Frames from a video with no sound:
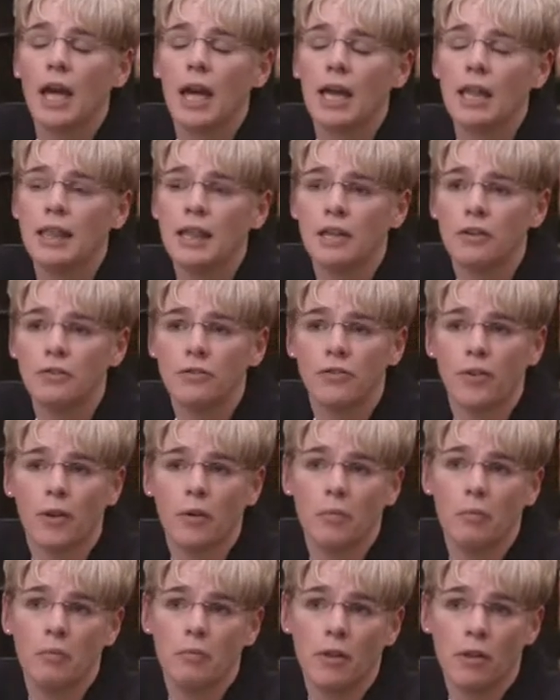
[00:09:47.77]
I think
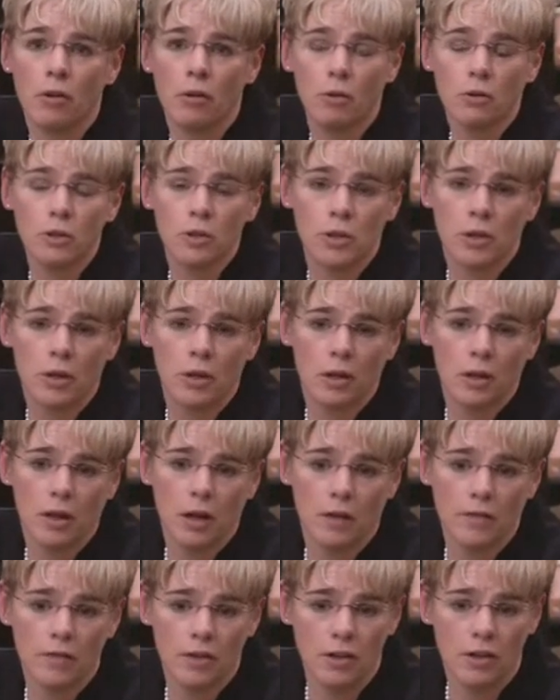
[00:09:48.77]
from the culture
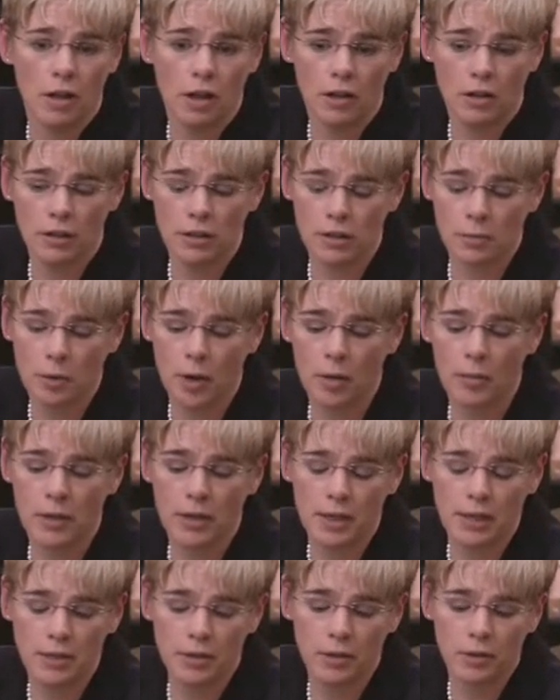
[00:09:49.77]
of the
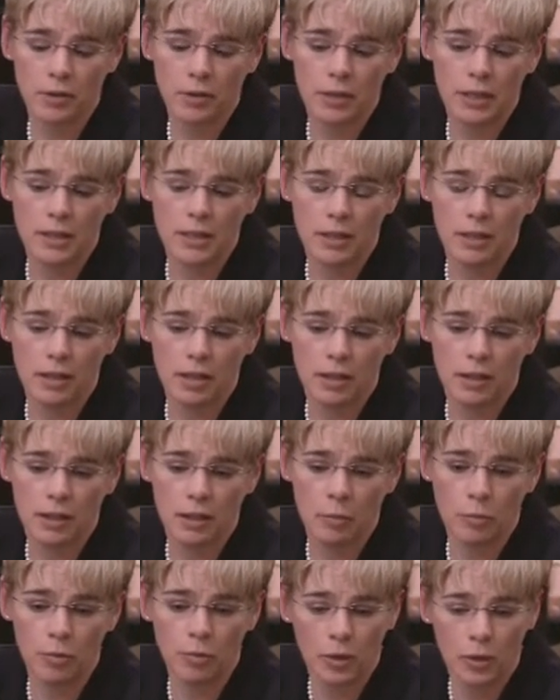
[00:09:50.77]
department internally to the
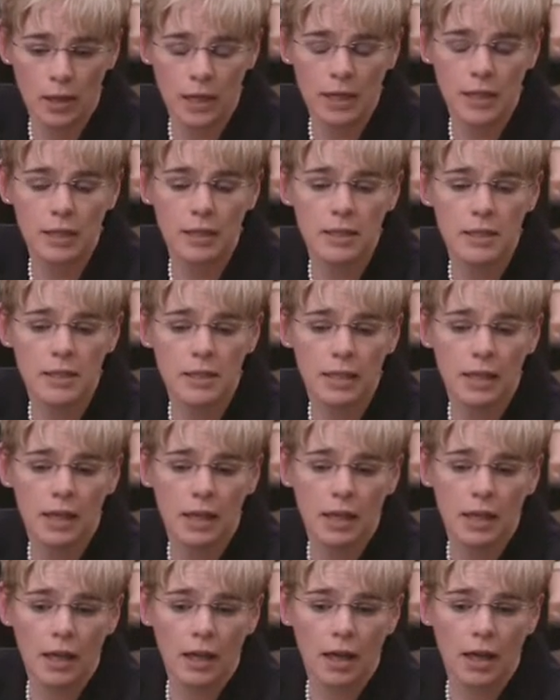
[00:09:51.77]
employees,
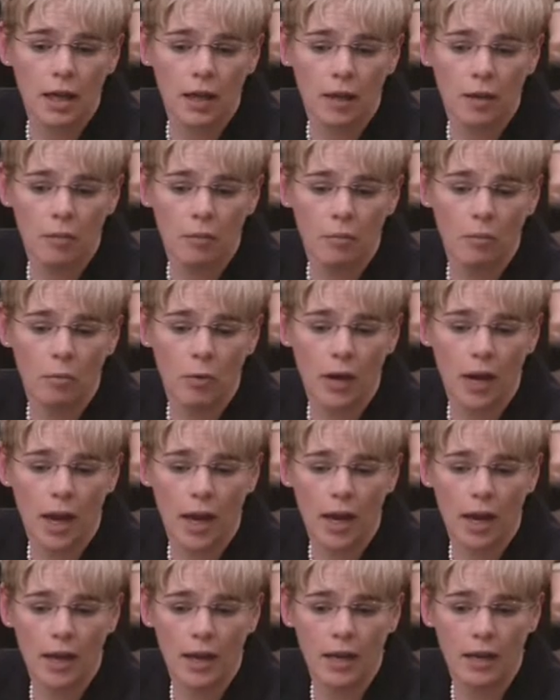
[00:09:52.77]
when
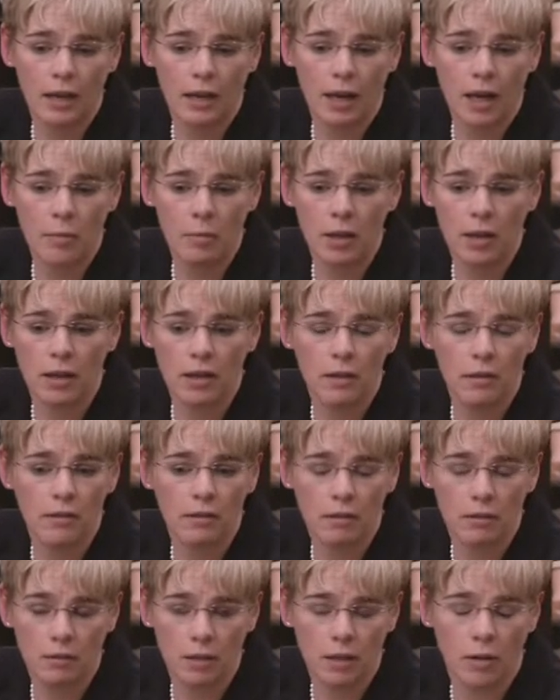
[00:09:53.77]
I came
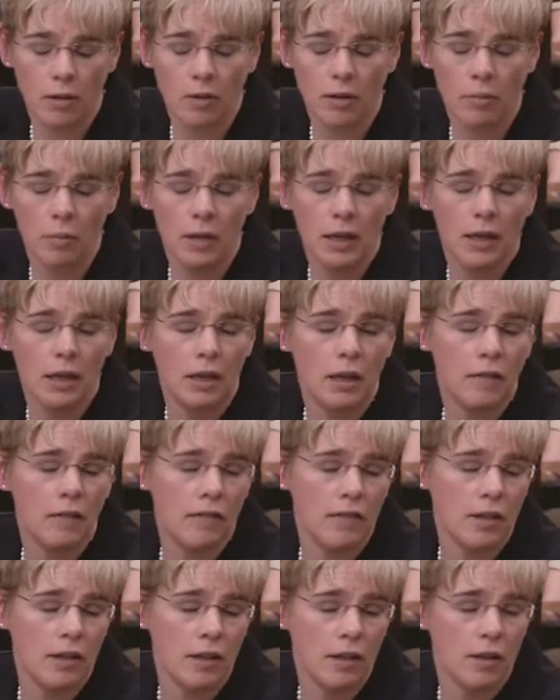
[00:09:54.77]
in, at the beginning
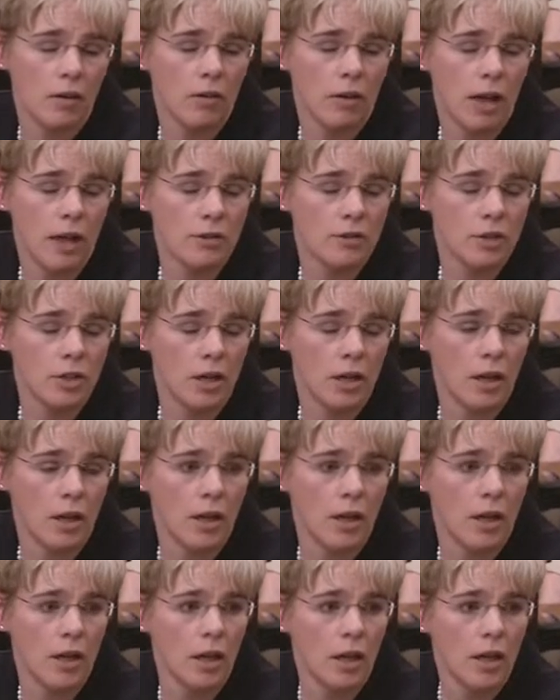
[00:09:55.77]
of the year last
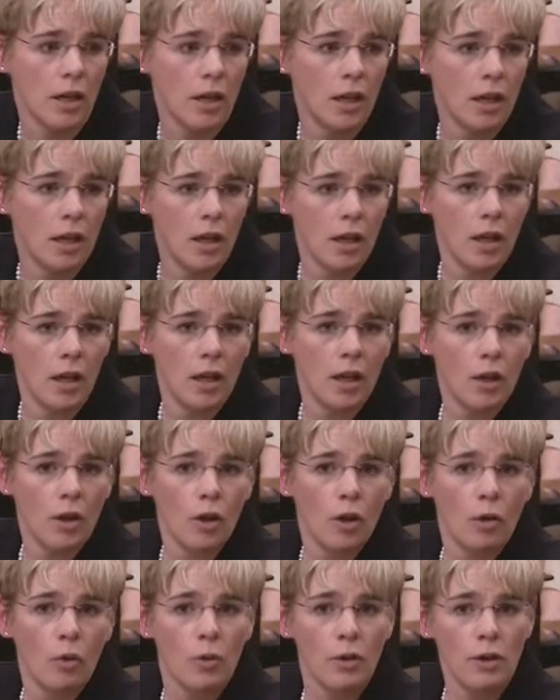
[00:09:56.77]
year,
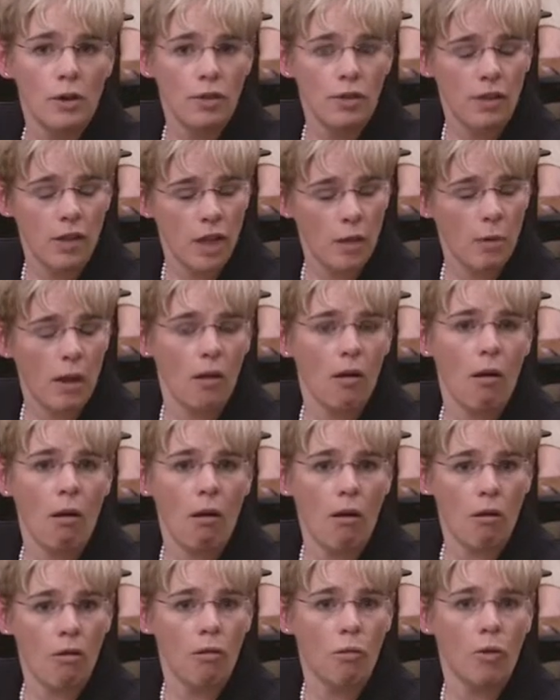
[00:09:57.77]
when you think about
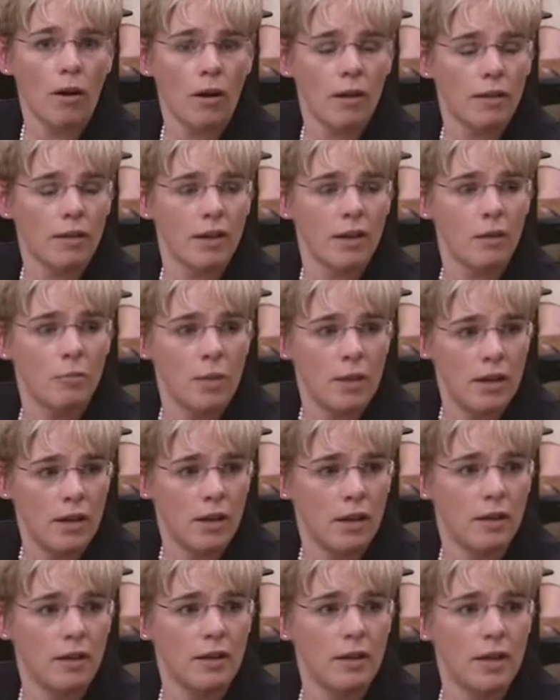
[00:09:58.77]
all the work that had been
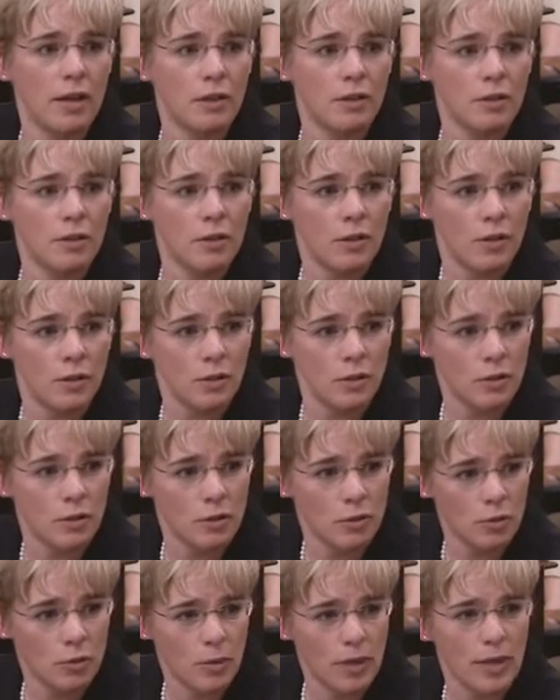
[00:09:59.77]
done in
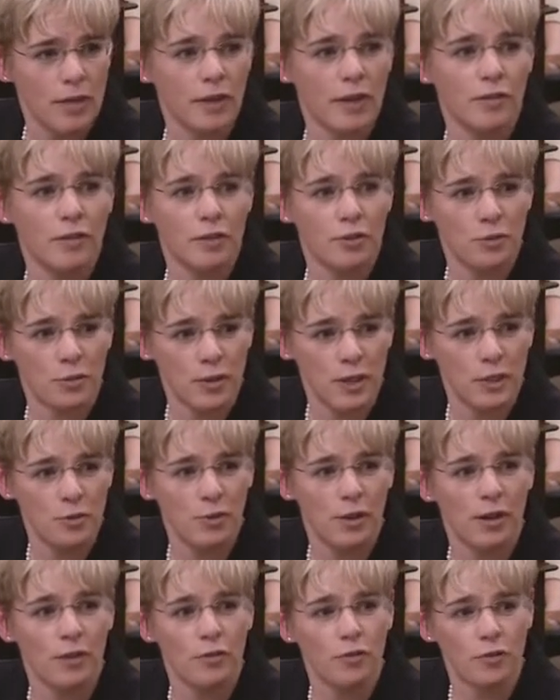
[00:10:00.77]
2011,
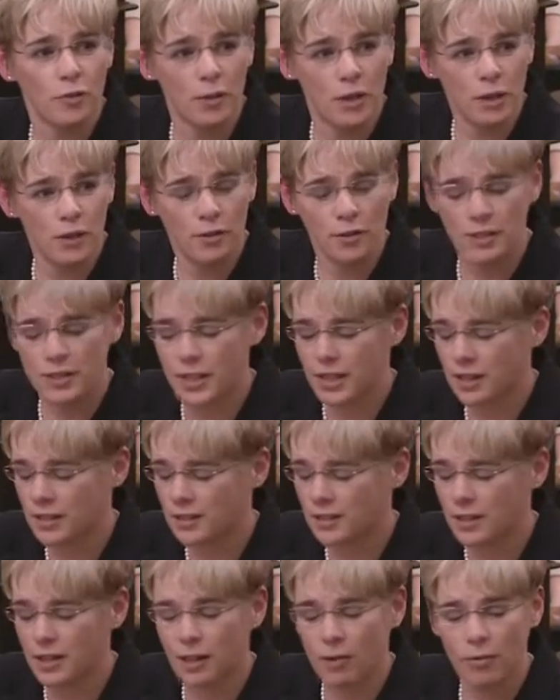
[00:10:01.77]
2012,
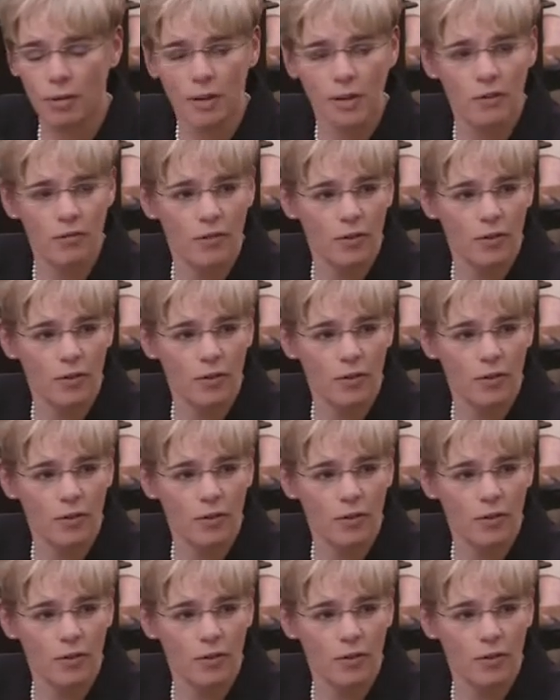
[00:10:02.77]
2013 to get ready